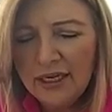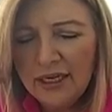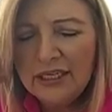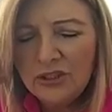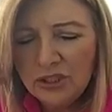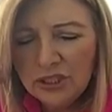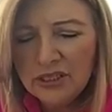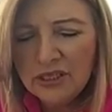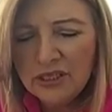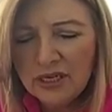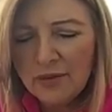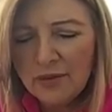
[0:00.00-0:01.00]
In
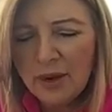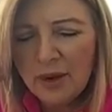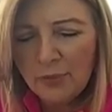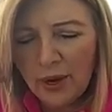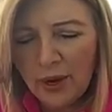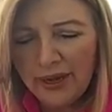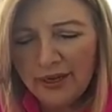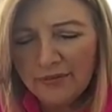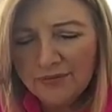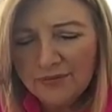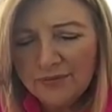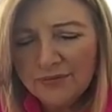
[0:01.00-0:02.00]
Jesus' name I
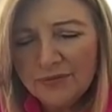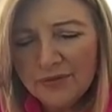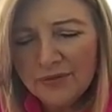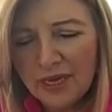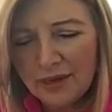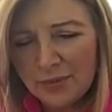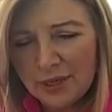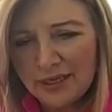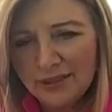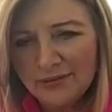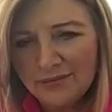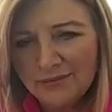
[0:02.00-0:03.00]
pray.
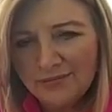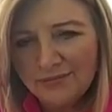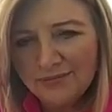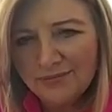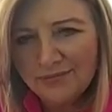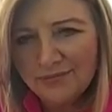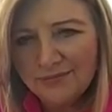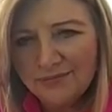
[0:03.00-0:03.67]
Amen.